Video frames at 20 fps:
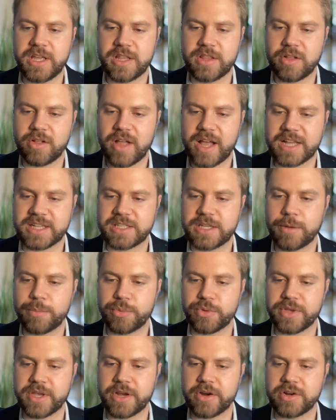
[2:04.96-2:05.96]
in the last
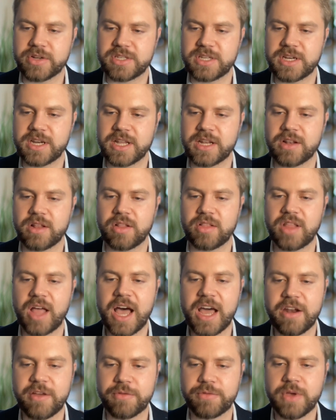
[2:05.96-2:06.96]
couple of years, and a
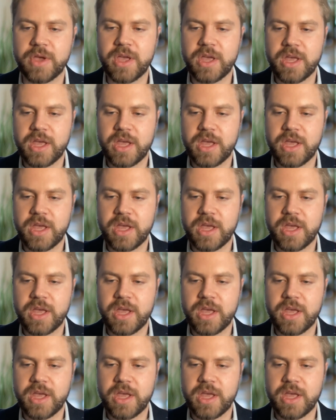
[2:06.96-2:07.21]
lot of